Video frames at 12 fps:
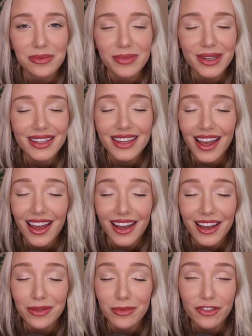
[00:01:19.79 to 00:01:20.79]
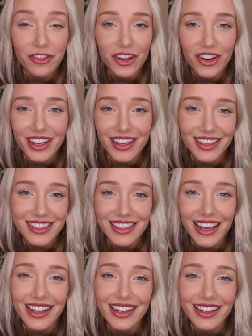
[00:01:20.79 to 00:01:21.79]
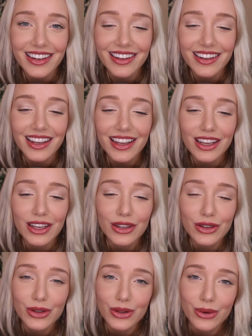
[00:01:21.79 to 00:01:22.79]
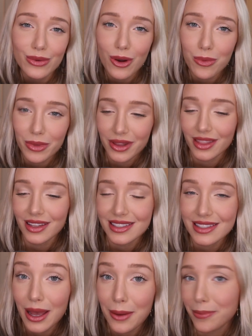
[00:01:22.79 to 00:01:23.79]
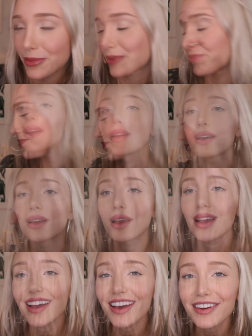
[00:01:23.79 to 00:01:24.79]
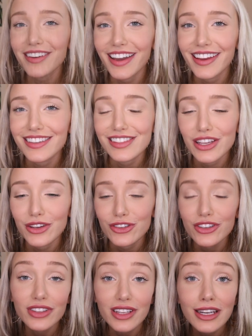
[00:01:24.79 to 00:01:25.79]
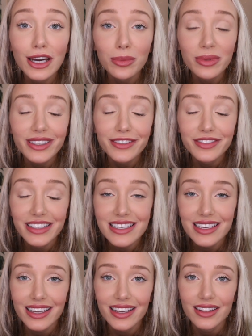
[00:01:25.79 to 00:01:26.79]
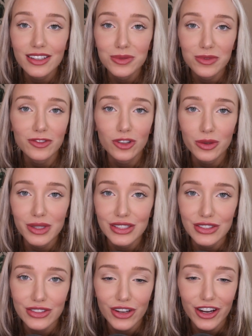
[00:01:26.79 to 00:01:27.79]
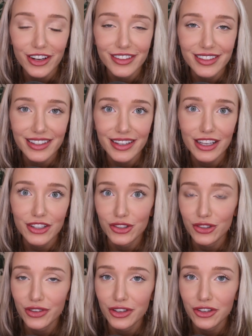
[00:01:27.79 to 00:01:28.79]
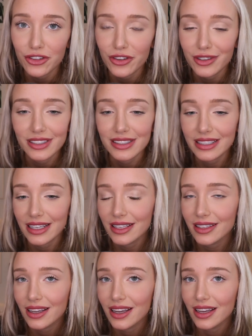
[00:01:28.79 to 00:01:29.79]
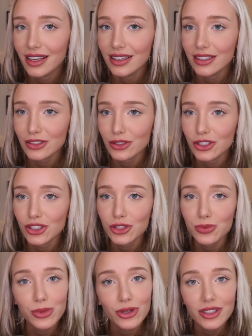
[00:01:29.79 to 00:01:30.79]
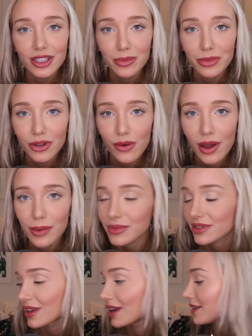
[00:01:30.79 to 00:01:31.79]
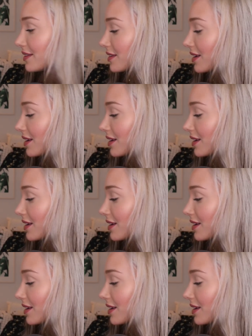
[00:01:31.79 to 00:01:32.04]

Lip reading: But yeah, I'm very excited to open this up. Okay, so just a couple of details before we start, in case you're interested. So I just pulled up their website.